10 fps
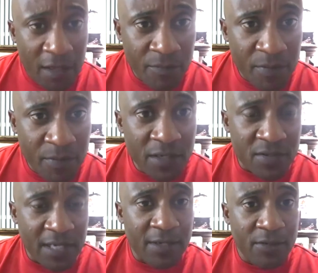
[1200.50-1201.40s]
be your
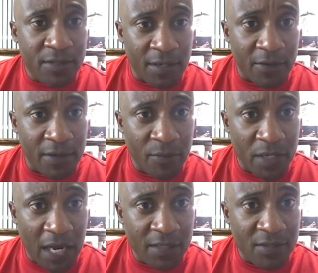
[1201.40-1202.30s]
secretary. I mean,
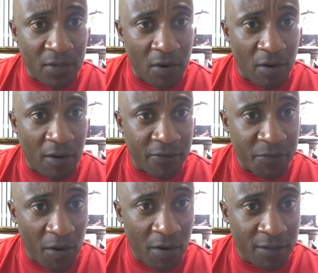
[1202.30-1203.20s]
I can start off
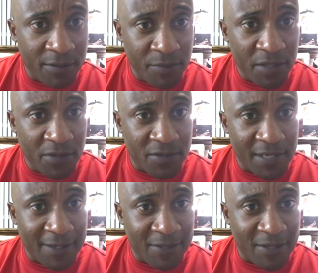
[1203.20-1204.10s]
small and be your
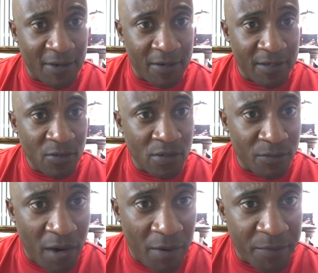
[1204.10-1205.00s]
secretary, and you can
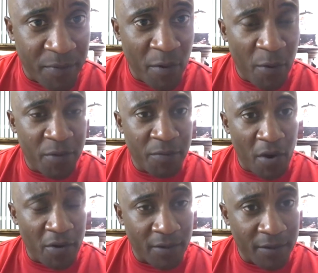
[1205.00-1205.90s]
probably promote me to
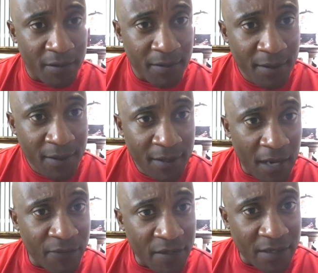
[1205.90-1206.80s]
marketing.
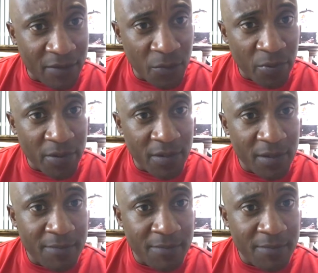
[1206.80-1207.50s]
I think I'd do pretty good.